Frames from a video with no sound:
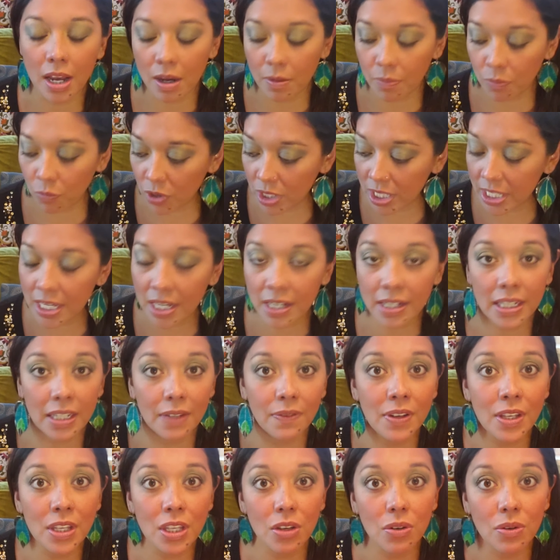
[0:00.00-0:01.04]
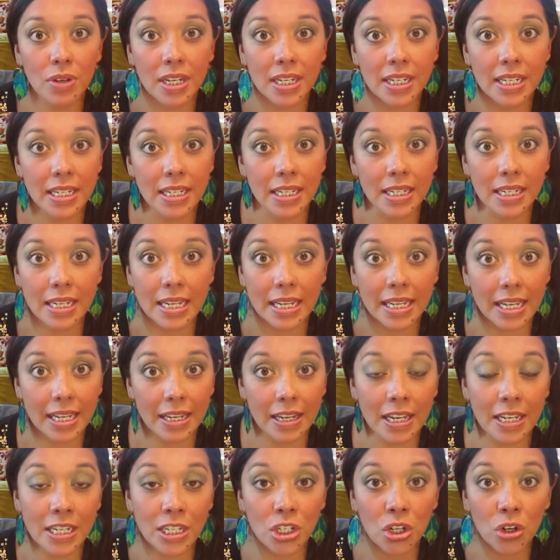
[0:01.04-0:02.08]
with Young Living, you can
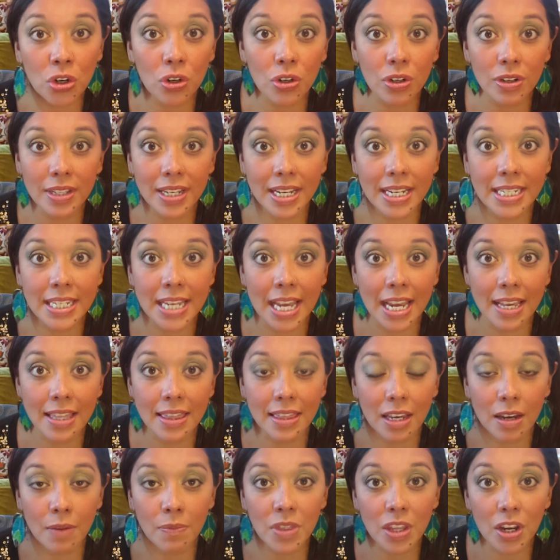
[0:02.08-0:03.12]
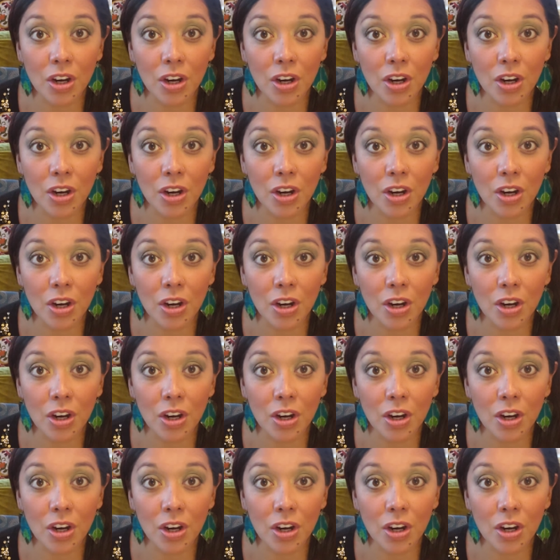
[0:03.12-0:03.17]
internally take them.